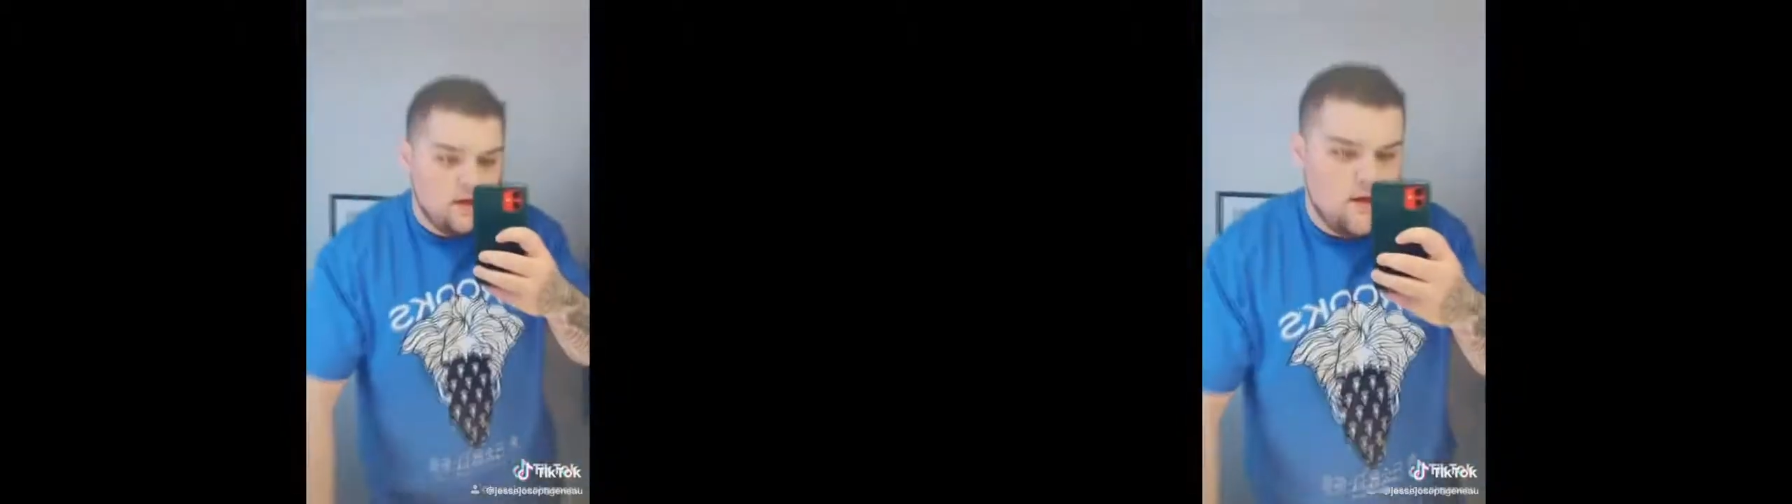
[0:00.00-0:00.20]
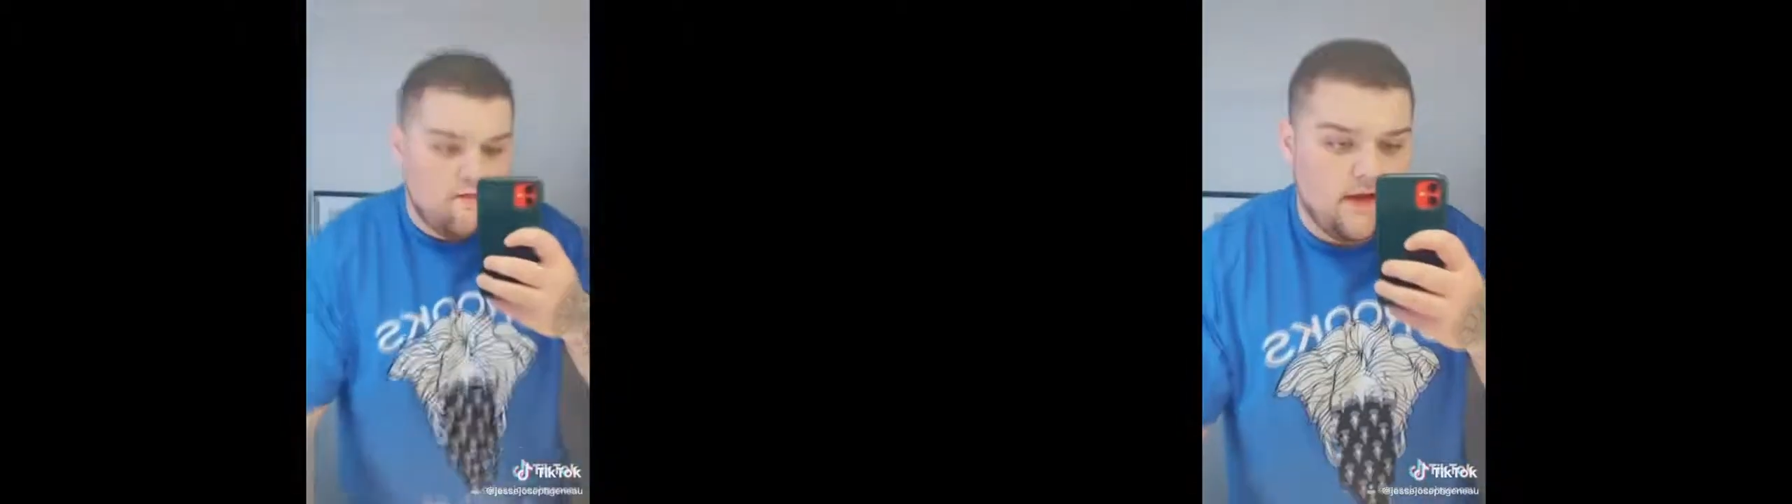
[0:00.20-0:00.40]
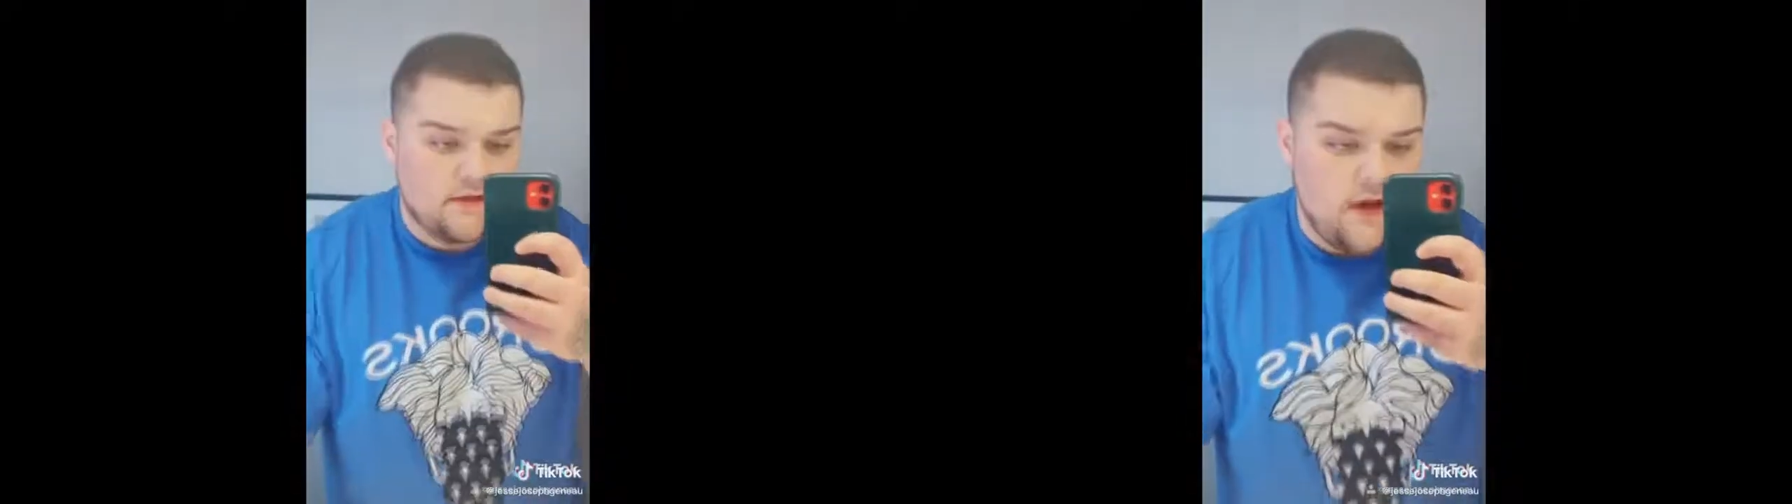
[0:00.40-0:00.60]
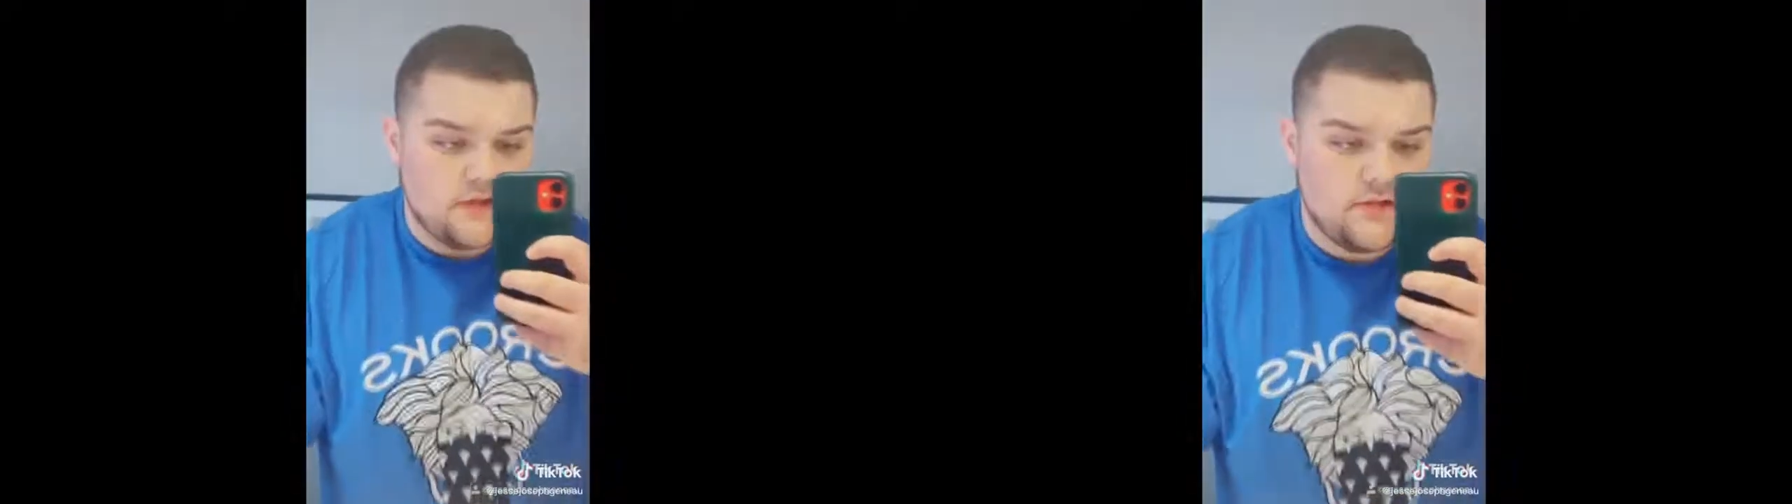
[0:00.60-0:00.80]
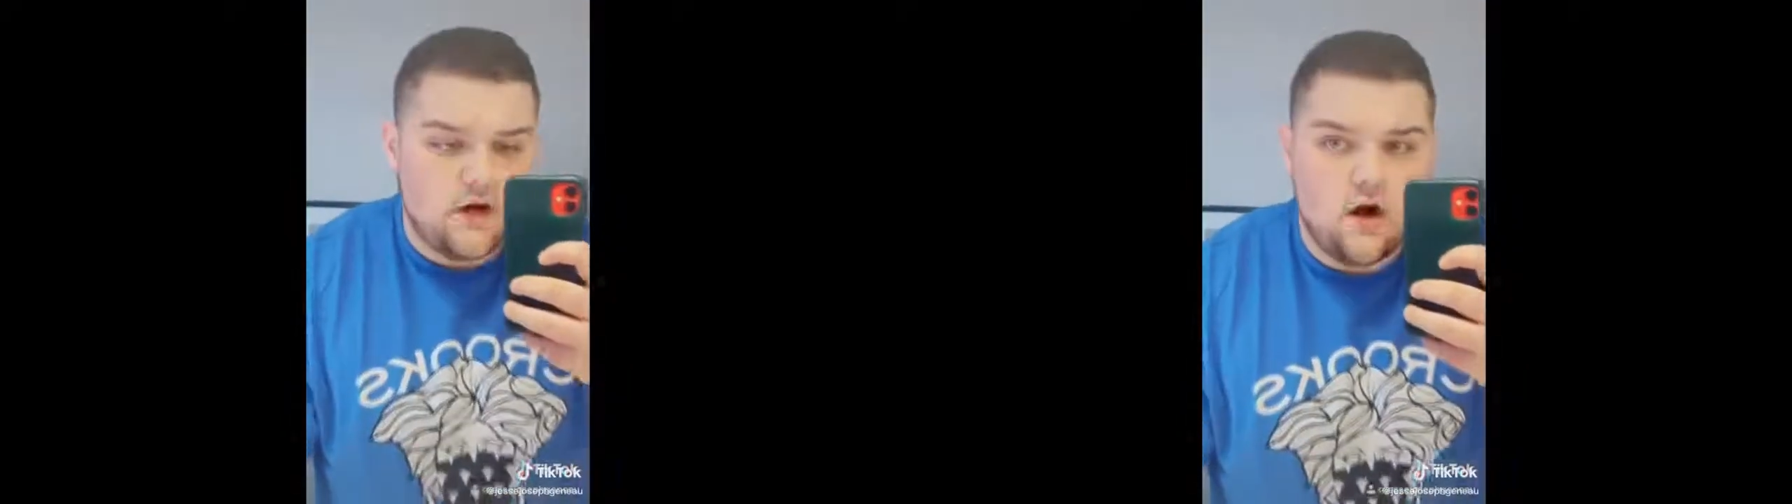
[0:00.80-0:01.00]
if I
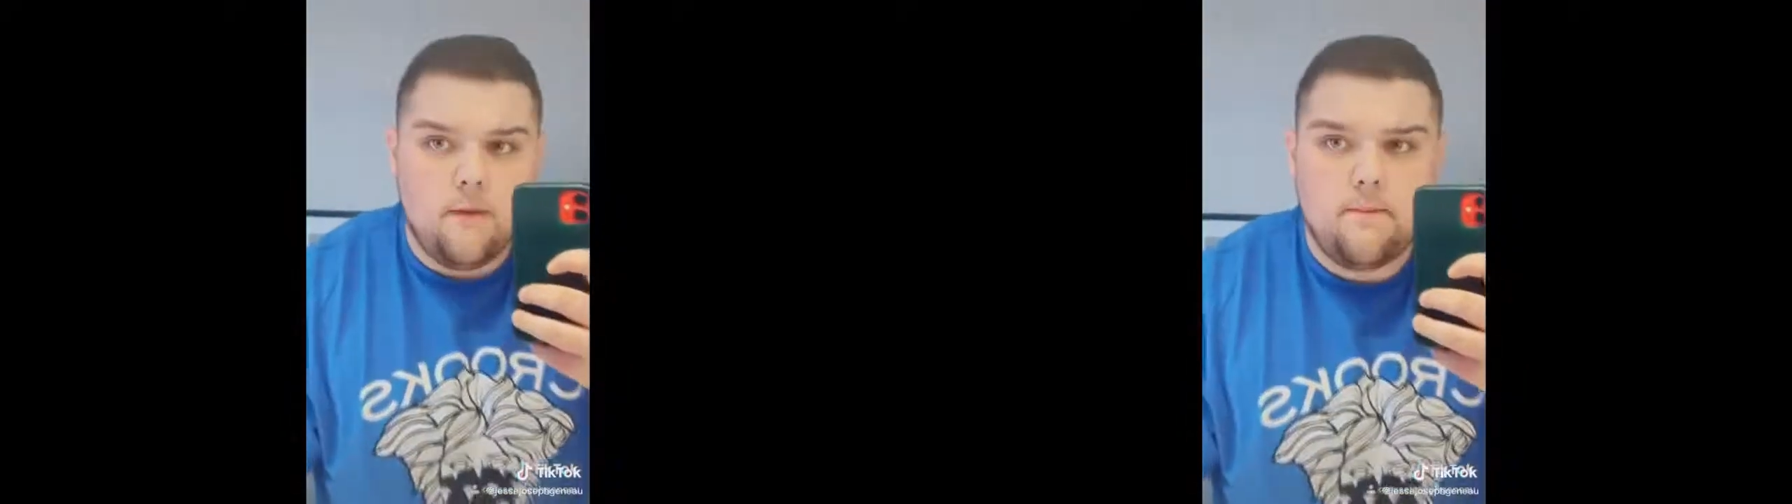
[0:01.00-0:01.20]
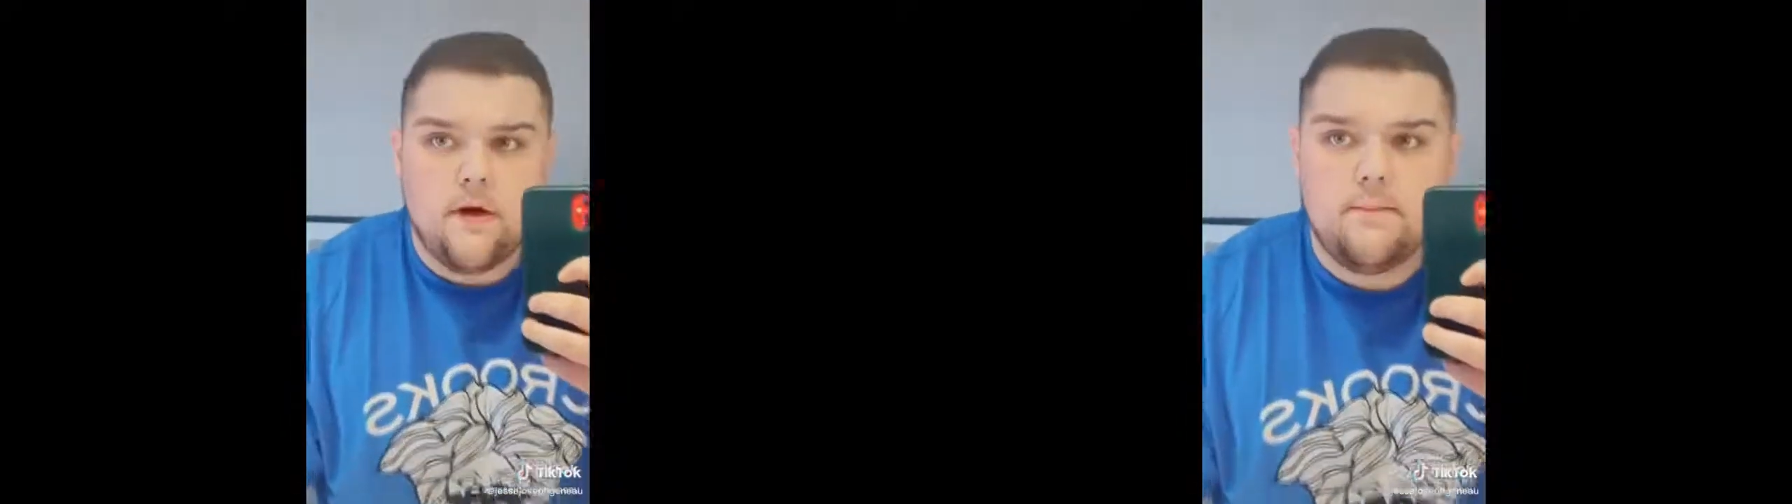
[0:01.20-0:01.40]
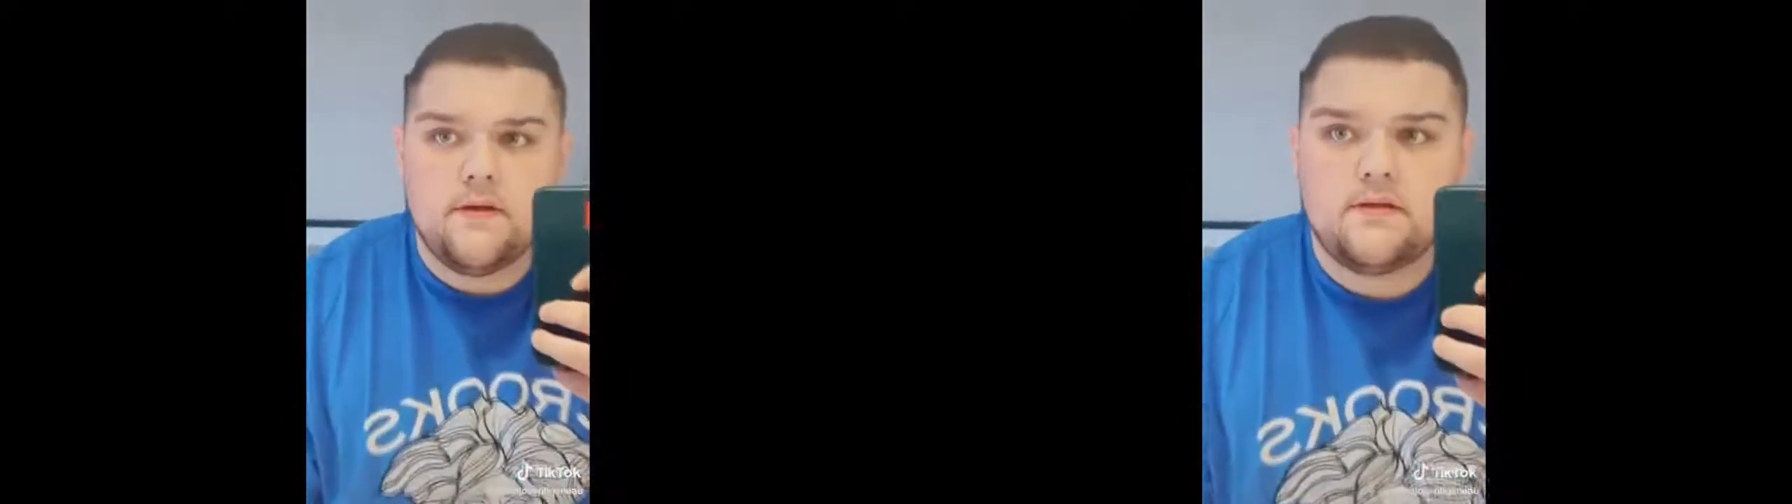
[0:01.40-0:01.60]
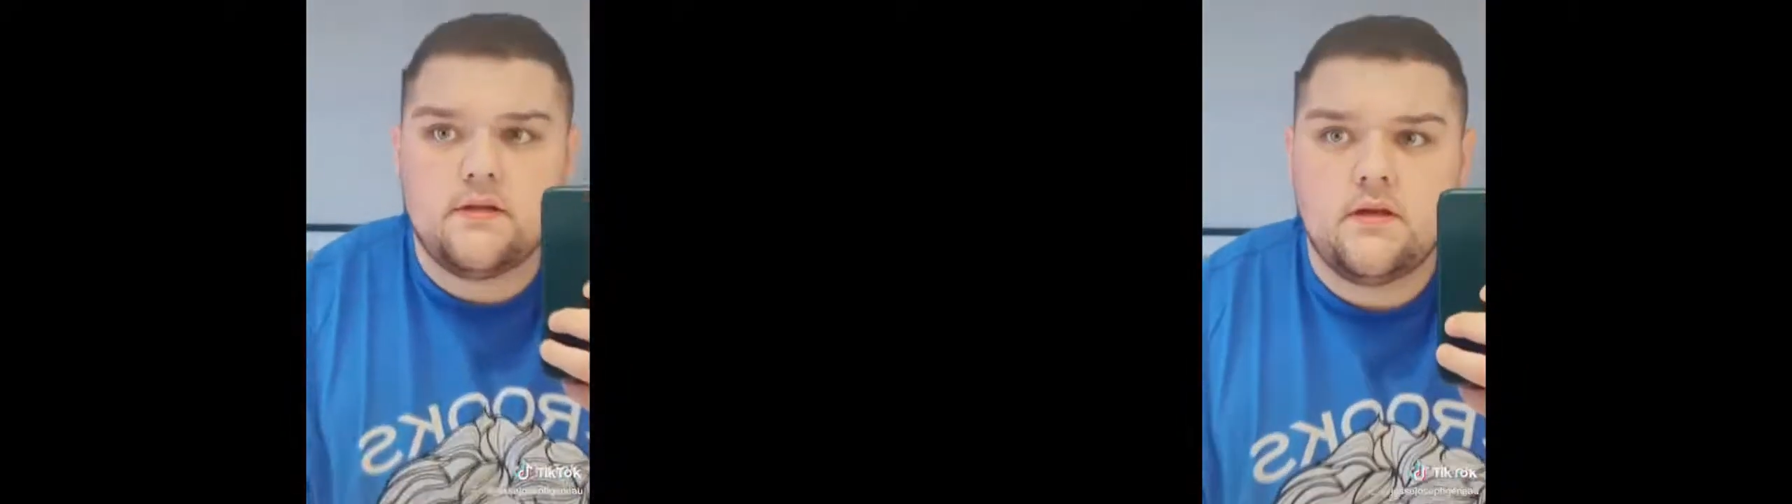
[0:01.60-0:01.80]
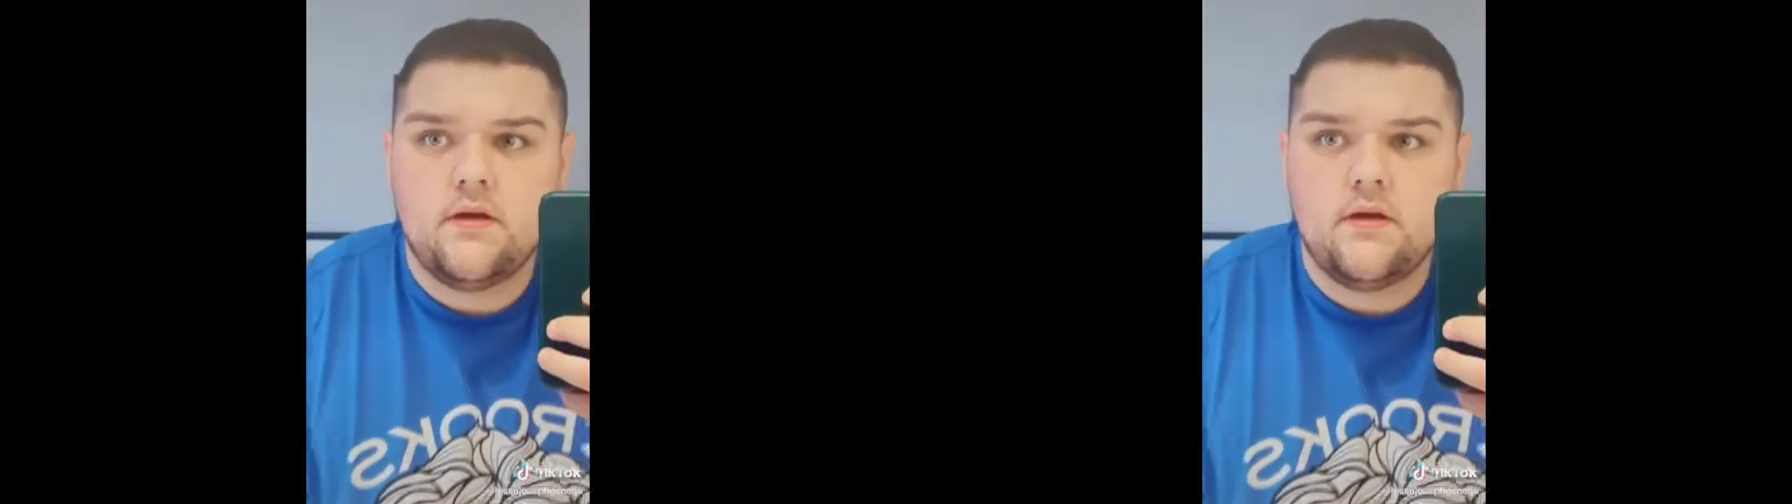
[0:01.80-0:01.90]
crashed a car on purpose,